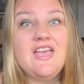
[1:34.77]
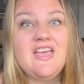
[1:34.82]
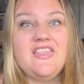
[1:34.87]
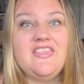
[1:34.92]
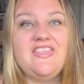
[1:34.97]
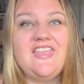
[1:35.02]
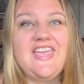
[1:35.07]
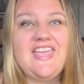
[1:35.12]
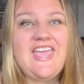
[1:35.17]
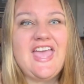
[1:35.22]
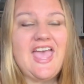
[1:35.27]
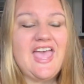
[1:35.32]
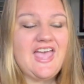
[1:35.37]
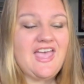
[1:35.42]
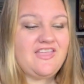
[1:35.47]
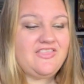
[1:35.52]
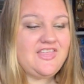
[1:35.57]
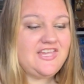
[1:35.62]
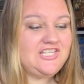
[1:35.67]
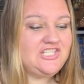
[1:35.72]

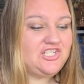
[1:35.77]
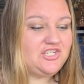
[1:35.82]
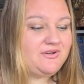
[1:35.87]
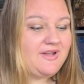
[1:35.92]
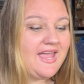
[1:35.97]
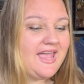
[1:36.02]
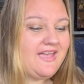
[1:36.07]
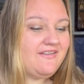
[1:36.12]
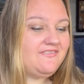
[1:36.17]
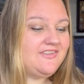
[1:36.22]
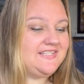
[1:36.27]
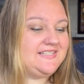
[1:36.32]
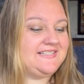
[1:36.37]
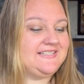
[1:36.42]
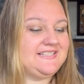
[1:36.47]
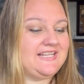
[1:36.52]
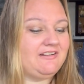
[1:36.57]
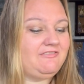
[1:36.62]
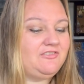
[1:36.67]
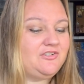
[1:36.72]
They do have
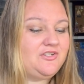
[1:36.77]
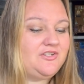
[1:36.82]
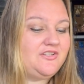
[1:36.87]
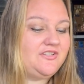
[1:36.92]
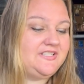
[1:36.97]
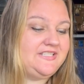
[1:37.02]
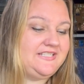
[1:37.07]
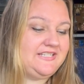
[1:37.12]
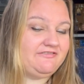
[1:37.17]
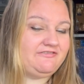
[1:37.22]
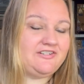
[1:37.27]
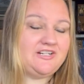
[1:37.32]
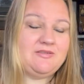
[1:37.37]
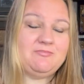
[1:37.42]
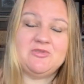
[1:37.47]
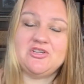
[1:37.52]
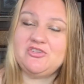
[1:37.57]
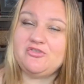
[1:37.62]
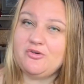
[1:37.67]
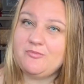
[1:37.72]
several different
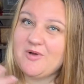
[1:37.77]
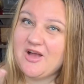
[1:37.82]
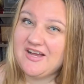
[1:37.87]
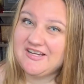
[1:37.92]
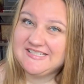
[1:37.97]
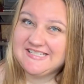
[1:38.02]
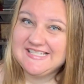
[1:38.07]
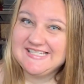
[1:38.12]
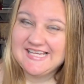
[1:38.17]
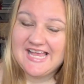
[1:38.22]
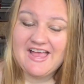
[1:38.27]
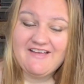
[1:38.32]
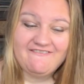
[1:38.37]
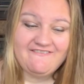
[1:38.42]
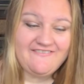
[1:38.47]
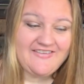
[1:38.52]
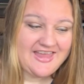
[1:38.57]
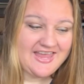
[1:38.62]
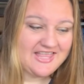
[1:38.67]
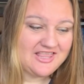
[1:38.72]
mystery boxes
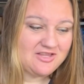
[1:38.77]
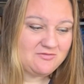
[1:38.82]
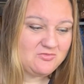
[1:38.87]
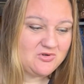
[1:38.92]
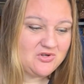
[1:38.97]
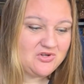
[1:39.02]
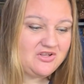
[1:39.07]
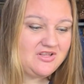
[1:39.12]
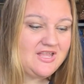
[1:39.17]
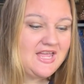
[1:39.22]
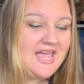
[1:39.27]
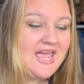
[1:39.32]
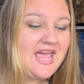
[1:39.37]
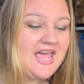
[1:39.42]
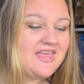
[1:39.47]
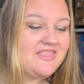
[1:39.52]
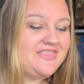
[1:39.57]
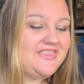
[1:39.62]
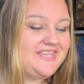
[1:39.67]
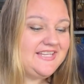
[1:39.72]
available.
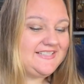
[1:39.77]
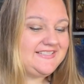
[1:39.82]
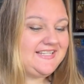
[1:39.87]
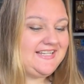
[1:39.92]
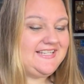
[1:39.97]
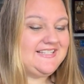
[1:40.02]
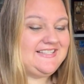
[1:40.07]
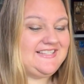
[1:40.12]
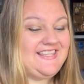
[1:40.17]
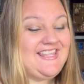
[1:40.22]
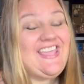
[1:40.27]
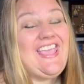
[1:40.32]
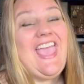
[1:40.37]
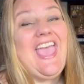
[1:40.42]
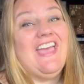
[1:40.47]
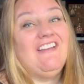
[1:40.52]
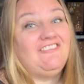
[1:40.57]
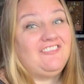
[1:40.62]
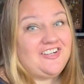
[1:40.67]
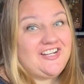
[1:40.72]
This is the
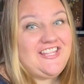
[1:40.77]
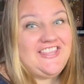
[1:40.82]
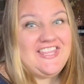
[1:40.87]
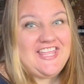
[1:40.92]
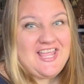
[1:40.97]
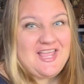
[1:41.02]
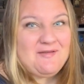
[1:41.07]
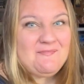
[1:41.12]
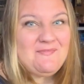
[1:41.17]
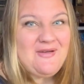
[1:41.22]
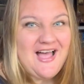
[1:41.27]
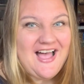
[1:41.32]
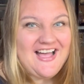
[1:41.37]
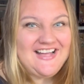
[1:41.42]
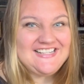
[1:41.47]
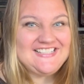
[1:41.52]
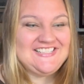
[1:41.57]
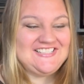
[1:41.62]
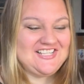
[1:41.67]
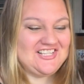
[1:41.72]
everything
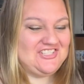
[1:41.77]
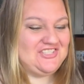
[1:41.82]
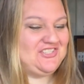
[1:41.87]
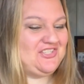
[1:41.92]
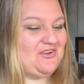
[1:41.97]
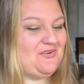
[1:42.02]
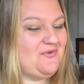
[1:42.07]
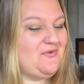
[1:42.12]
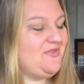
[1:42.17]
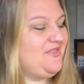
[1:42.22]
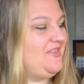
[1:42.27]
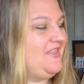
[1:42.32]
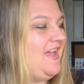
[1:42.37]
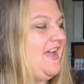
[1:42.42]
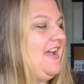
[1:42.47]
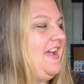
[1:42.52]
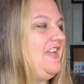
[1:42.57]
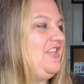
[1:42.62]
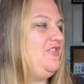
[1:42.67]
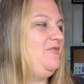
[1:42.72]
box. So
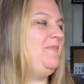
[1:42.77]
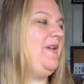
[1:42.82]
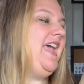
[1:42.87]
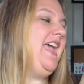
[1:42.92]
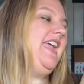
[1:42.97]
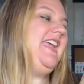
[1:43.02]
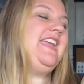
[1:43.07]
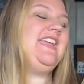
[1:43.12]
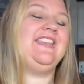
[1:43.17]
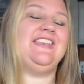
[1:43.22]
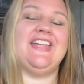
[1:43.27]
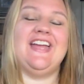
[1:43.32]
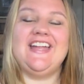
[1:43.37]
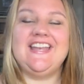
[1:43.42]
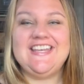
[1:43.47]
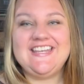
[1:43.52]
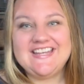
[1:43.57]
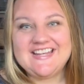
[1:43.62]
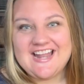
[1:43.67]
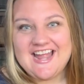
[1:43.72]
you pay
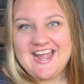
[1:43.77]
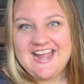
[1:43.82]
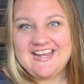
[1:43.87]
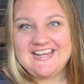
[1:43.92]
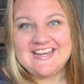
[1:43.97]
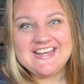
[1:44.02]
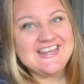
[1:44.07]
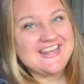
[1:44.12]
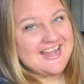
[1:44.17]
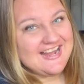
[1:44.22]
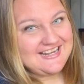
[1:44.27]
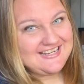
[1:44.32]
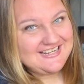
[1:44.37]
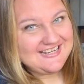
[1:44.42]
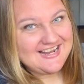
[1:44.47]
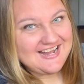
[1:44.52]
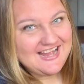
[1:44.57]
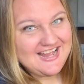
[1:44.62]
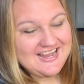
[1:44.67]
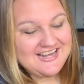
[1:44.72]

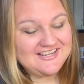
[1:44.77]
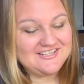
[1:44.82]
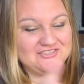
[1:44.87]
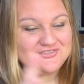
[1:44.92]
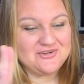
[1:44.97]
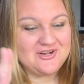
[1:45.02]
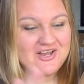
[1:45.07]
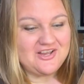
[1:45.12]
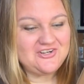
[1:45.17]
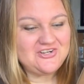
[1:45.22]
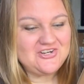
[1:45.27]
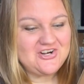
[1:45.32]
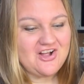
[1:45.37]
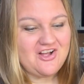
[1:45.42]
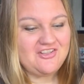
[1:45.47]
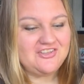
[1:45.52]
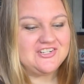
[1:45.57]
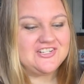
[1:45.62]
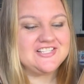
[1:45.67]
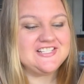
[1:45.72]
$99.99, so
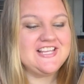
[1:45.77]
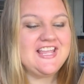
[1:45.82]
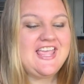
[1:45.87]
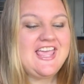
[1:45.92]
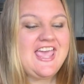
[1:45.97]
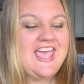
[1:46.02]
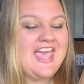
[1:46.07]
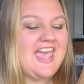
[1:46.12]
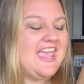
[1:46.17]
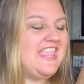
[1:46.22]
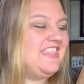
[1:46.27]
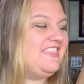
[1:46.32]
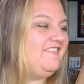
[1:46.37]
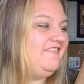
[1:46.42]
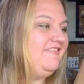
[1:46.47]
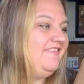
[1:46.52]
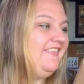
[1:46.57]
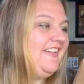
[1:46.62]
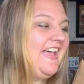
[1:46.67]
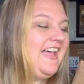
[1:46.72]
$100, and the
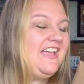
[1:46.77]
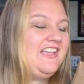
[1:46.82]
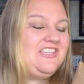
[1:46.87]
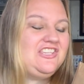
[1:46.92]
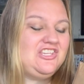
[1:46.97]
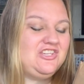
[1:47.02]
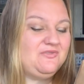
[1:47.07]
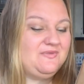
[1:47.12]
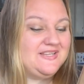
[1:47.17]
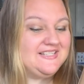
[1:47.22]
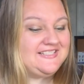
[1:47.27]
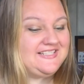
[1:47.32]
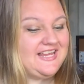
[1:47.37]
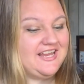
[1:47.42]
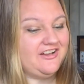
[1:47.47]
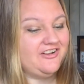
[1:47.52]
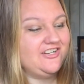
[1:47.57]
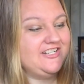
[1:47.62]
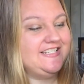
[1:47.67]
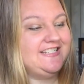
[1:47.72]
value is
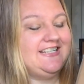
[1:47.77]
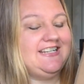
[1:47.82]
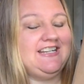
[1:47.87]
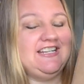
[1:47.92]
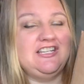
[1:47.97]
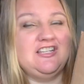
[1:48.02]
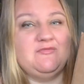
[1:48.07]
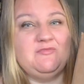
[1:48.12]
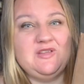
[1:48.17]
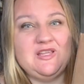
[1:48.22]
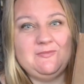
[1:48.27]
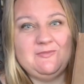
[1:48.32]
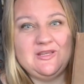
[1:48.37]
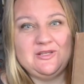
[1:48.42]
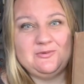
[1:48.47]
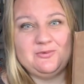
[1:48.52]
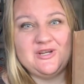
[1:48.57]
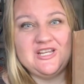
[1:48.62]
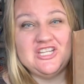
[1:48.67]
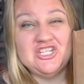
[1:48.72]
guaranteed to be
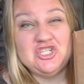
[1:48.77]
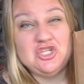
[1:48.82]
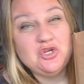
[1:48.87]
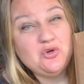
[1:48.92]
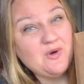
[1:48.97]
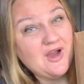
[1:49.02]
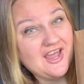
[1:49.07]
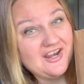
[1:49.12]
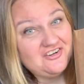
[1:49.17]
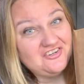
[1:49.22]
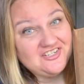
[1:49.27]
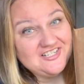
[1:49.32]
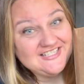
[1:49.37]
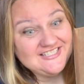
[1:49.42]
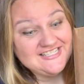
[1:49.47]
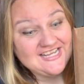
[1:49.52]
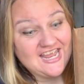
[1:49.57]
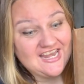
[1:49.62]
between $210